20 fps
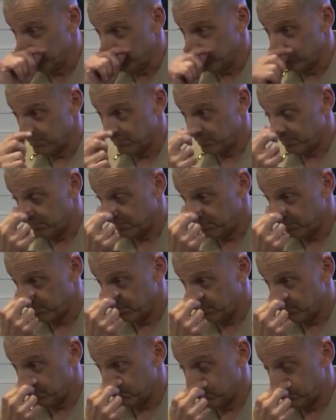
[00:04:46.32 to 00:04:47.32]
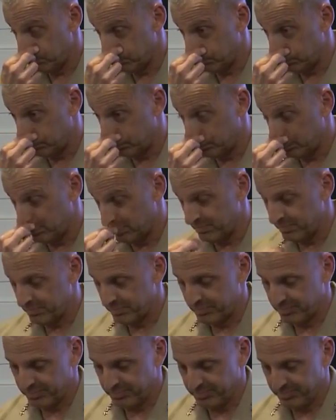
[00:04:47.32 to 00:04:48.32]

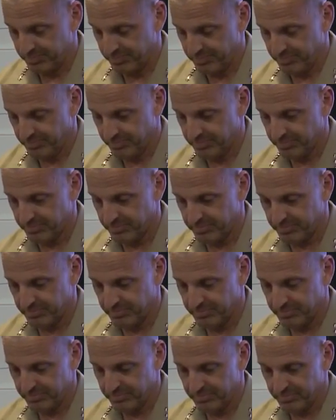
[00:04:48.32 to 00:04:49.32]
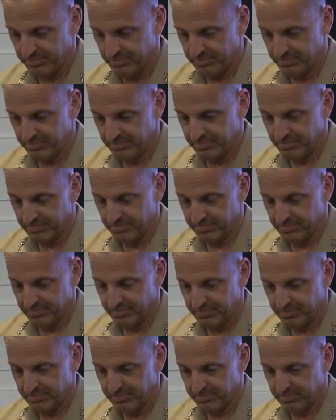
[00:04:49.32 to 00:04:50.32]

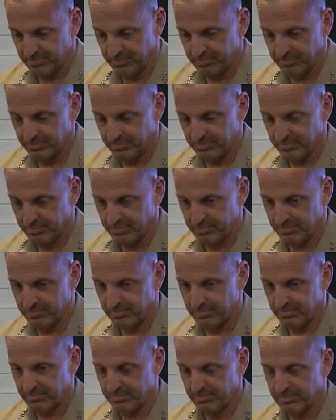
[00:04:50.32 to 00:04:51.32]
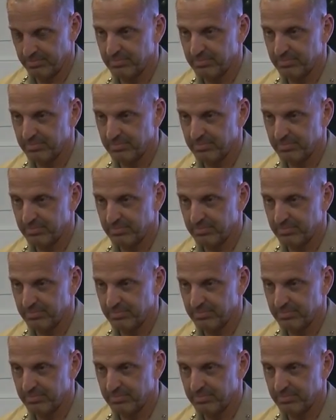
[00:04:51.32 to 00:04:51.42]
[no speech]